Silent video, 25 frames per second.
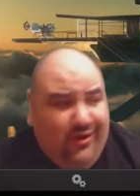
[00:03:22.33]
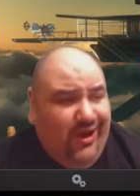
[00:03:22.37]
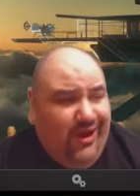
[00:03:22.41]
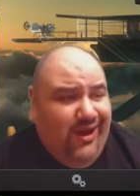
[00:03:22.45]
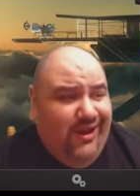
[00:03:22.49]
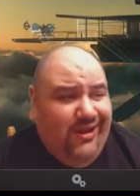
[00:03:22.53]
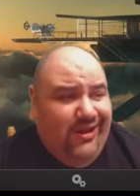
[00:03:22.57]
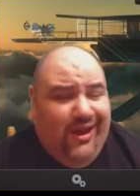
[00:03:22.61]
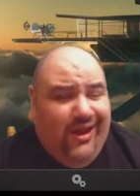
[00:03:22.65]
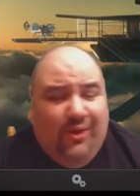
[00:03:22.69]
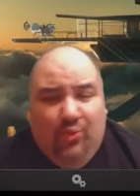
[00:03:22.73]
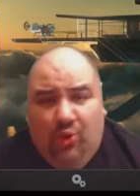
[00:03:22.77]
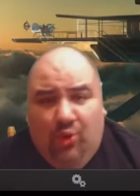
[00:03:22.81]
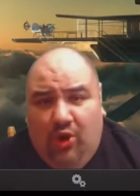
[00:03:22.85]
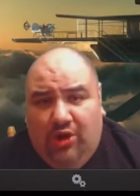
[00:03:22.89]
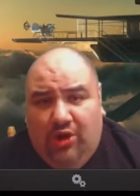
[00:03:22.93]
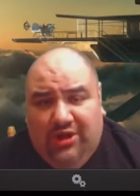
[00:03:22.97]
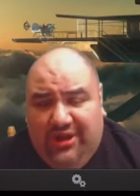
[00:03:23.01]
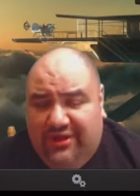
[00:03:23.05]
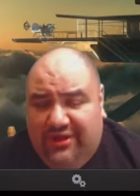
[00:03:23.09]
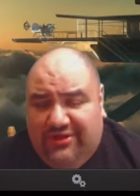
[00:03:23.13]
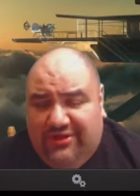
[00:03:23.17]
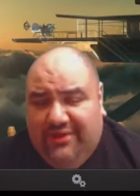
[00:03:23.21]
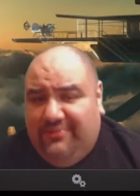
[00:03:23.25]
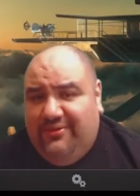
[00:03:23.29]
Kind of like
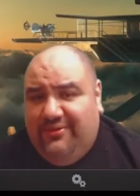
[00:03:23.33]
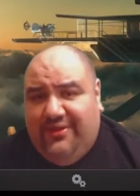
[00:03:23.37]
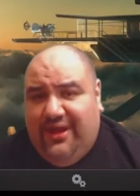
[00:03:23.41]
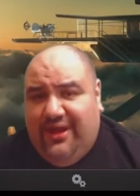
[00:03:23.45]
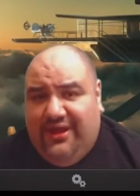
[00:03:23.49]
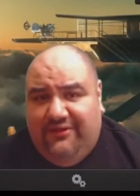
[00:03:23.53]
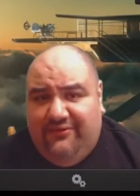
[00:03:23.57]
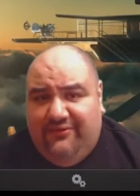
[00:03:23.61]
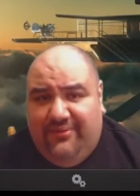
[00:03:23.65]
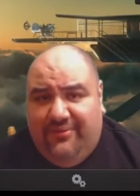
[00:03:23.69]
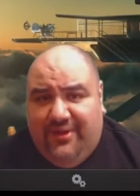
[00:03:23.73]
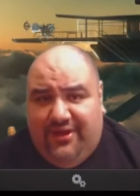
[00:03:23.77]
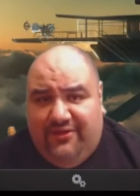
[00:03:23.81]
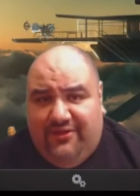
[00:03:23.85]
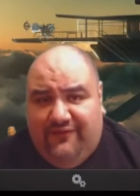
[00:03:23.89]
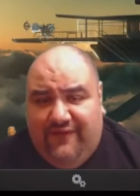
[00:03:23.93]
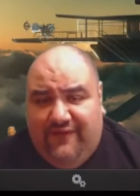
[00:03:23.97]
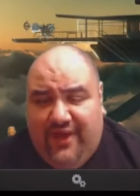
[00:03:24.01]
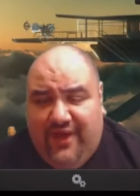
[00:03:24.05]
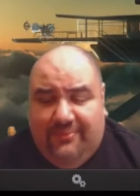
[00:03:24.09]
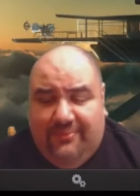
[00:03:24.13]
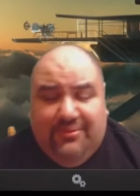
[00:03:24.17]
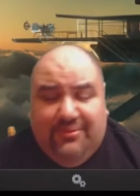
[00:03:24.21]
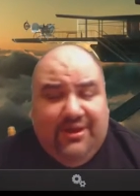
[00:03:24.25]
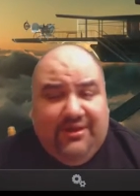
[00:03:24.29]
Wall-E, except that not everybody's
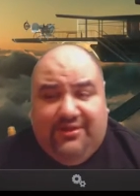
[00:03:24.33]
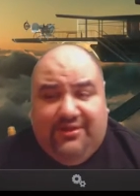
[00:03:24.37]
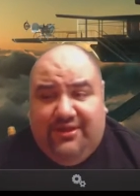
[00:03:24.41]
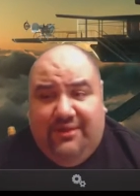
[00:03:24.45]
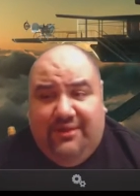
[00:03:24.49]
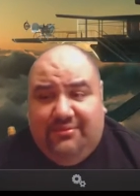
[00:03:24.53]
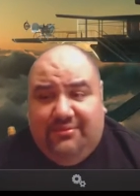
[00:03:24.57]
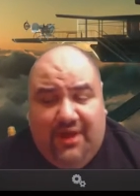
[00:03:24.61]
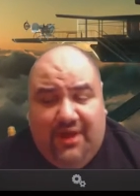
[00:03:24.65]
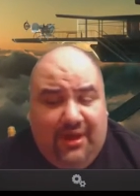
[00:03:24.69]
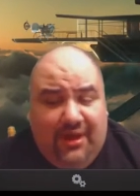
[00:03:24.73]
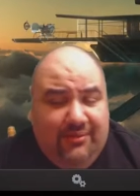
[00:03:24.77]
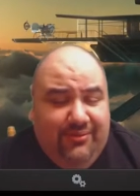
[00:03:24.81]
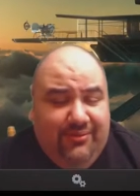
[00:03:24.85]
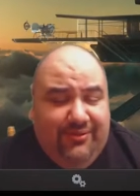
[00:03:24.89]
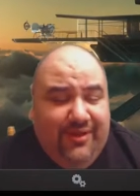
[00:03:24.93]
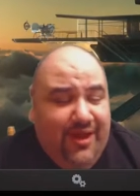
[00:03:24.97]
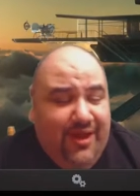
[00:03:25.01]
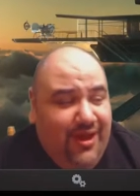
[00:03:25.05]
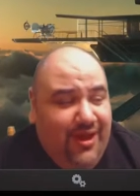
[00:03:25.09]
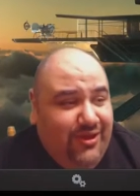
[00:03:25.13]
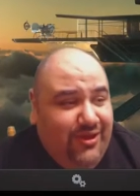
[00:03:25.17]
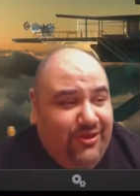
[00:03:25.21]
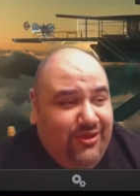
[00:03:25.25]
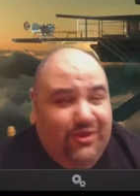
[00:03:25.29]
fat, but at the same time,
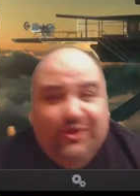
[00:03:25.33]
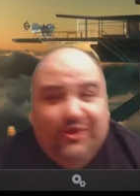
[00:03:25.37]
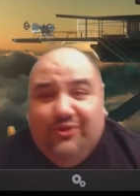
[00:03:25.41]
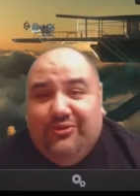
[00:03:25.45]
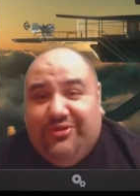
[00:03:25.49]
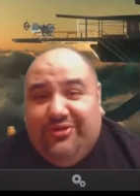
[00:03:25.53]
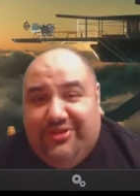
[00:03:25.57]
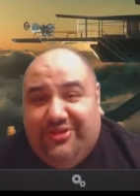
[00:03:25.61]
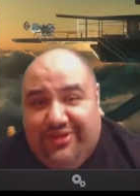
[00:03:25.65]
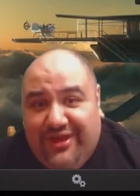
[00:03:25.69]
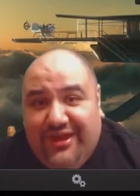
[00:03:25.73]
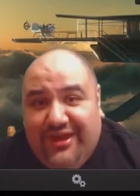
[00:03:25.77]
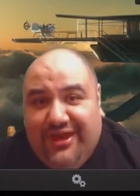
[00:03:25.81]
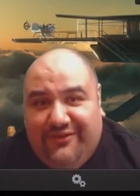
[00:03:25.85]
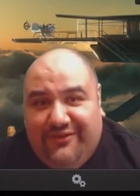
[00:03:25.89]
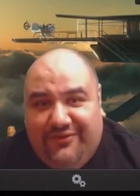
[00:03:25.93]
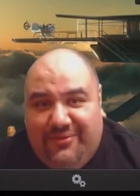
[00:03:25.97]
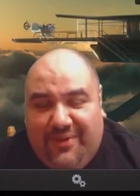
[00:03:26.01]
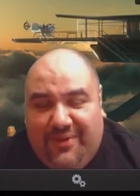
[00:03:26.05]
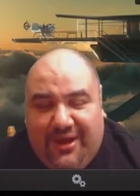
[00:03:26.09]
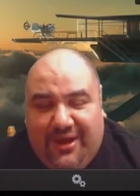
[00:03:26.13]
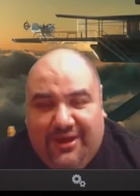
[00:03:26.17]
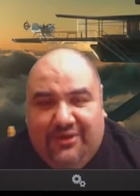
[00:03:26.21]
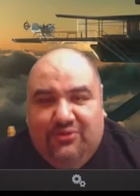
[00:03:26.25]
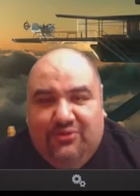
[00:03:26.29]
you don't see
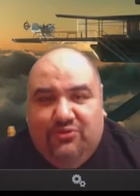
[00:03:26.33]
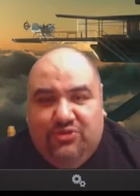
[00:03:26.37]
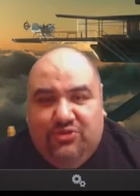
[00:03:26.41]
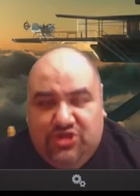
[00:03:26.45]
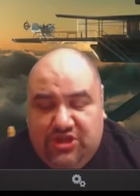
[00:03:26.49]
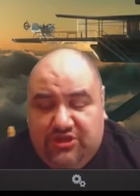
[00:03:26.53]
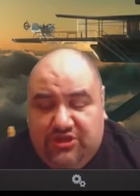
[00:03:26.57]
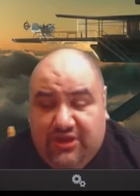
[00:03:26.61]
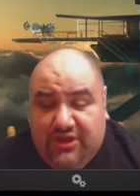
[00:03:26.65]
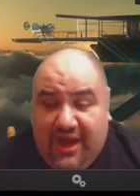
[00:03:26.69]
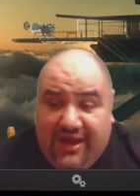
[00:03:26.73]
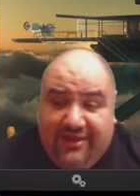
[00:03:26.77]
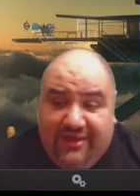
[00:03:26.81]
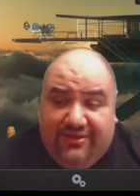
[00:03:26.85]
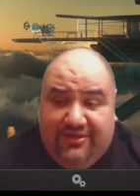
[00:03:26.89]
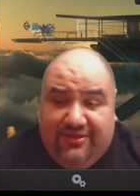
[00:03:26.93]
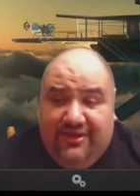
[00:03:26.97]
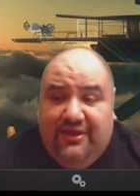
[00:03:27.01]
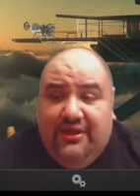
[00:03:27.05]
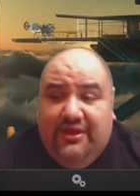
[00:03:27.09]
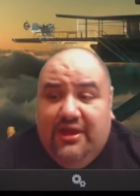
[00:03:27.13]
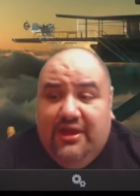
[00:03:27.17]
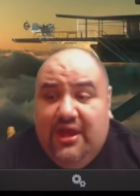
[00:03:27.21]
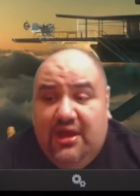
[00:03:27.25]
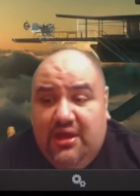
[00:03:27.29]
everybody. You just kind of
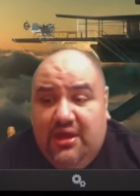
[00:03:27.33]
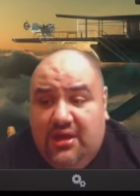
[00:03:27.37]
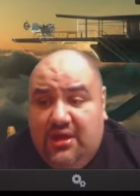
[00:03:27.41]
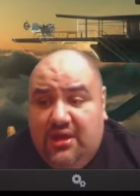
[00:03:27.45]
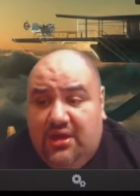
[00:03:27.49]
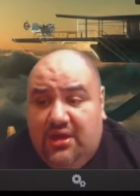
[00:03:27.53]
see